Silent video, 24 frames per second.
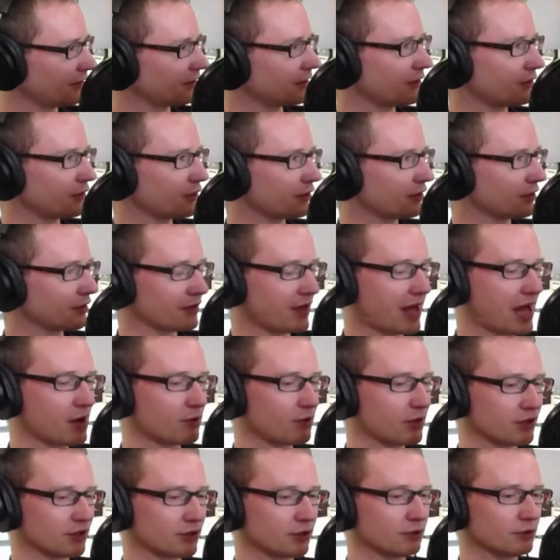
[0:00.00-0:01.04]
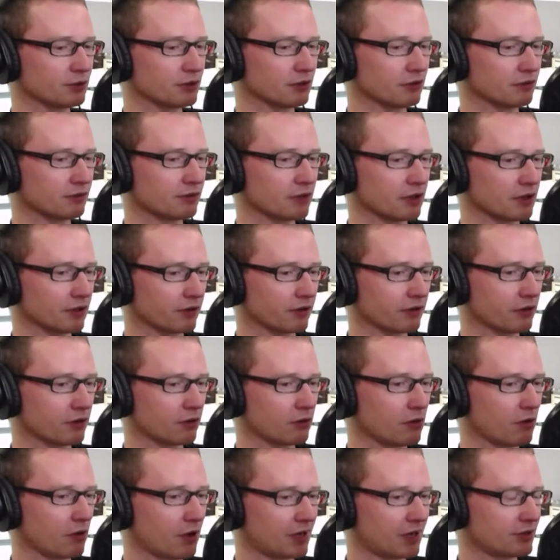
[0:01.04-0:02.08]
I'll give you the how I choose it first.
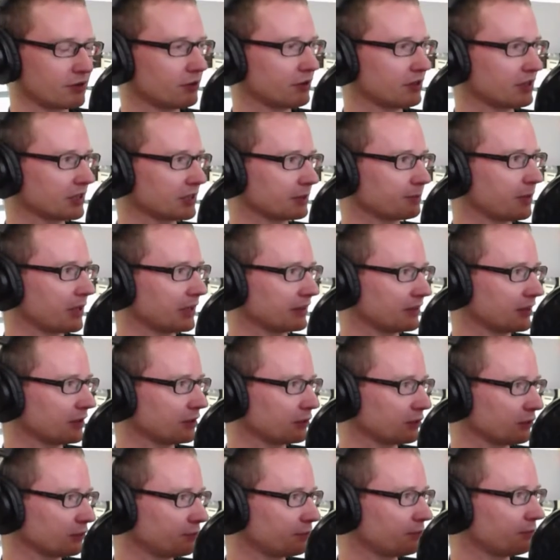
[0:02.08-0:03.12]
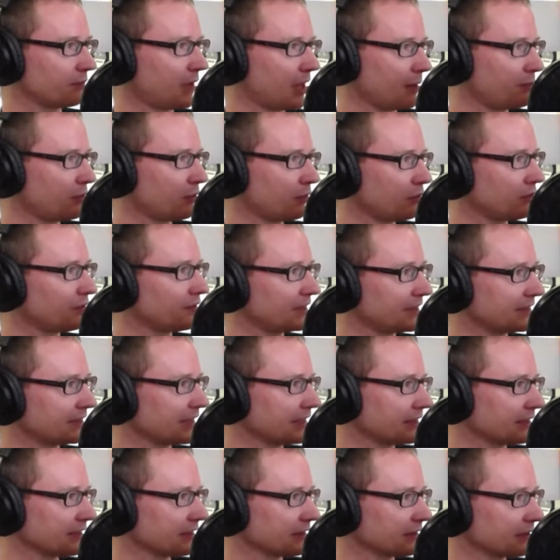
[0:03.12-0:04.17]
So as you can expect, I pull all of these
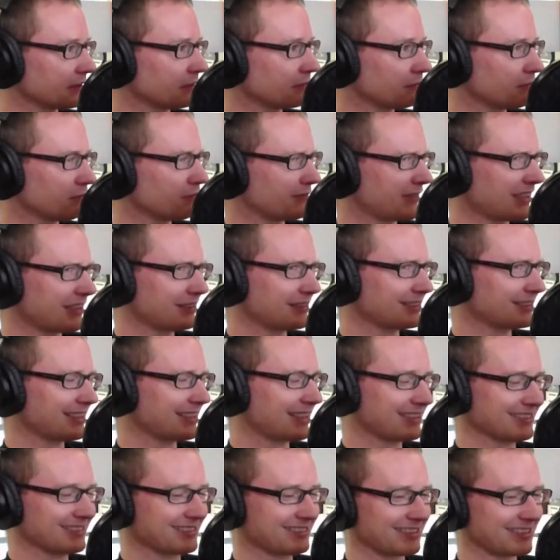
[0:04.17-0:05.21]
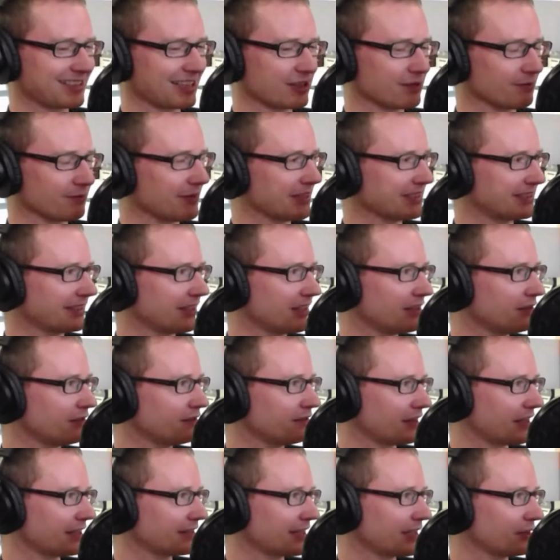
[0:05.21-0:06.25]
data sets together myself.
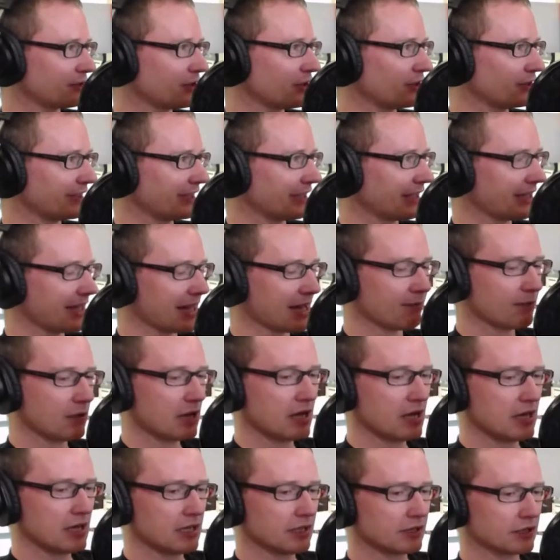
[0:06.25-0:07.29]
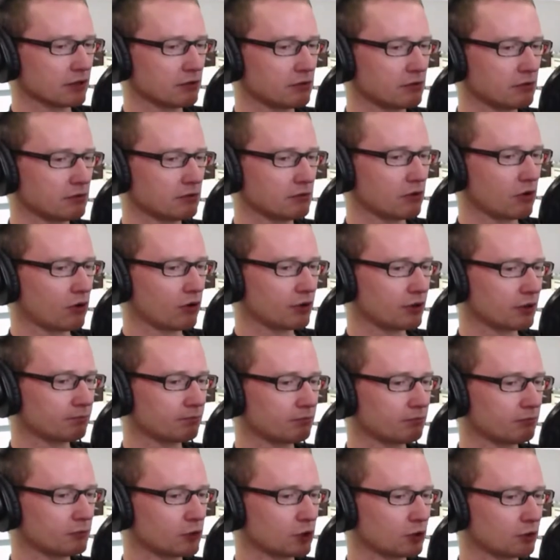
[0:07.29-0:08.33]
That's how nerdy I am. So on a
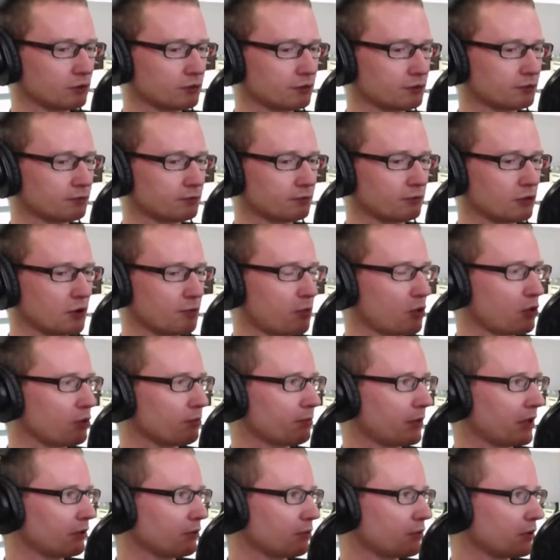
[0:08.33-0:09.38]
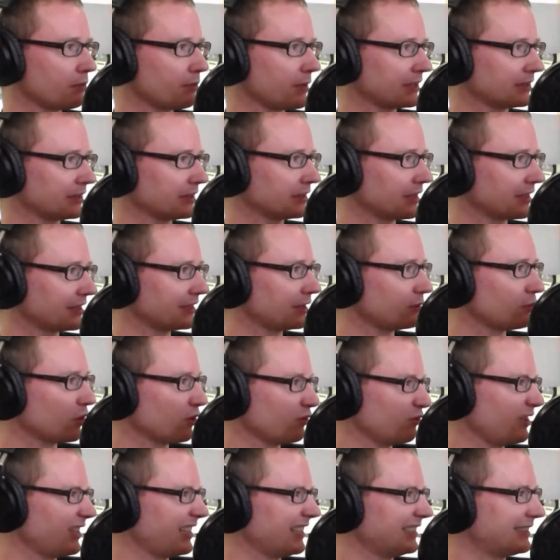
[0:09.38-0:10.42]
sort of report by report basis, I see
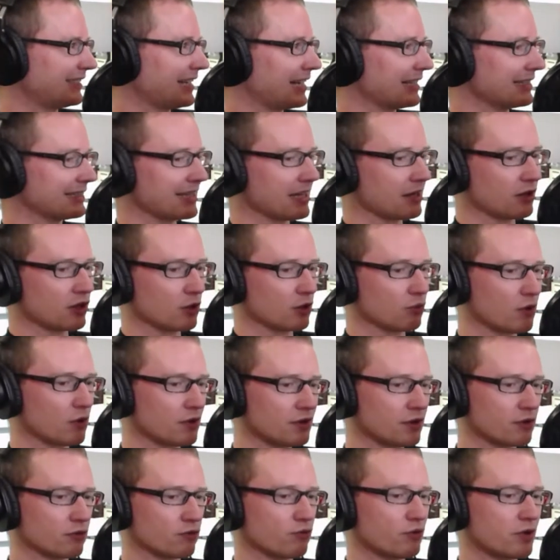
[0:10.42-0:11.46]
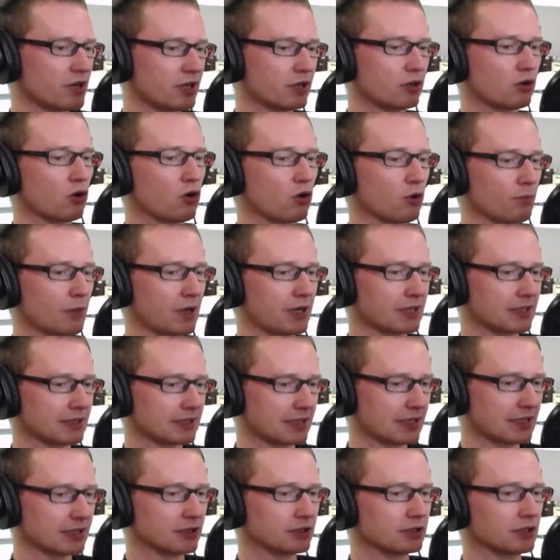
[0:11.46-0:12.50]
what really stands out. And the one that really caught my
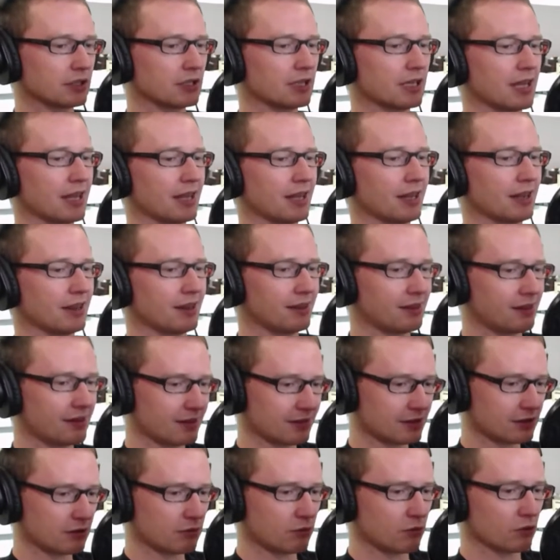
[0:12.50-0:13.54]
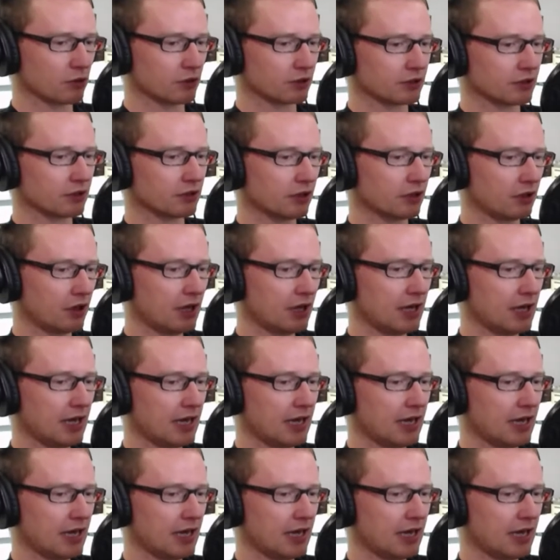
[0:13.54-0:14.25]
attention this quarter